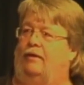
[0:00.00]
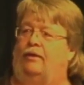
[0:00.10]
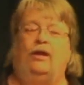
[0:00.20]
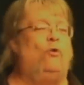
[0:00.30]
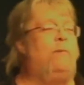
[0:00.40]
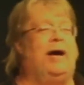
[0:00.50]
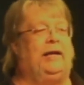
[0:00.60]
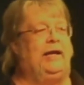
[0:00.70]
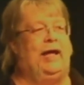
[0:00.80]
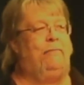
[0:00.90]

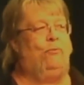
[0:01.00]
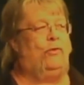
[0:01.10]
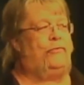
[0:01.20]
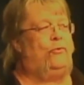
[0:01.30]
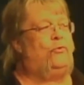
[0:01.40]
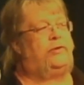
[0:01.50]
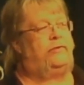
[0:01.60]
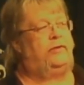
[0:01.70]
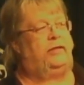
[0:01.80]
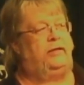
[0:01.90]
Nobody had more
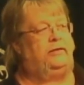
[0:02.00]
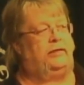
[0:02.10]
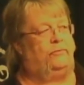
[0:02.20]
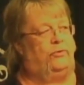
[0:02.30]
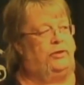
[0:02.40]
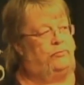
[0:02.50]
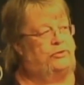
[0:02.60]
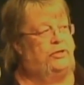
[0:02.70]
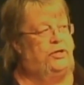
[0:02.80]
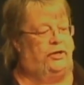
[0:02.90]
authority than he did when it
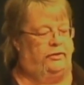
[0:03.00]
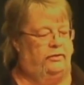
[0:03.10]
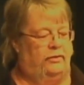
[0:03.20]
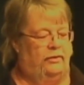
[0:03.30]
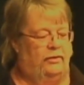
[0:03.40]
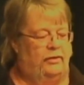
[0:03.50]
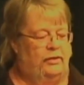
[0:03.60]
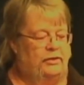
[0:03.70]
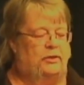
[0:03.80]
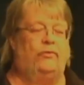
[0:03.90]
was done.
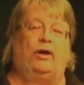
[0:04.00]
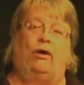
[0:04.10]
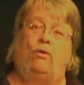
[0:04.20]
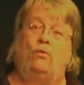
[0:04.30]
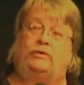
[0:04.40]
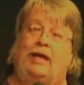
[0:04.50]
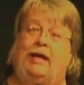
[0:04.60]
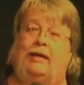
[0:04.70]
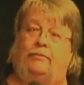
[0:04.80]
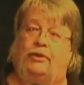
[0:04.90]
So the whole
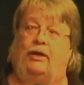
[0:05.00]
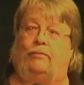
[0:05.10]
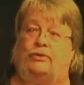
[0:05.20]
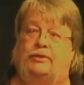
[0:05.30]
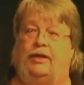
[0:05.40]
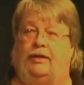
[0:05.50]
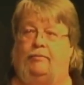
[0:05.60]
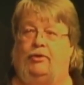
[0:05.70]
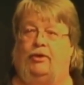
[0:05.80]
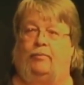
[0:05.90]
time God was setting
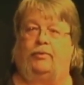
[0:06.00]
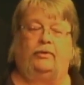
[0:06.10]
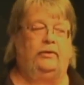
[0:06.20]
him up.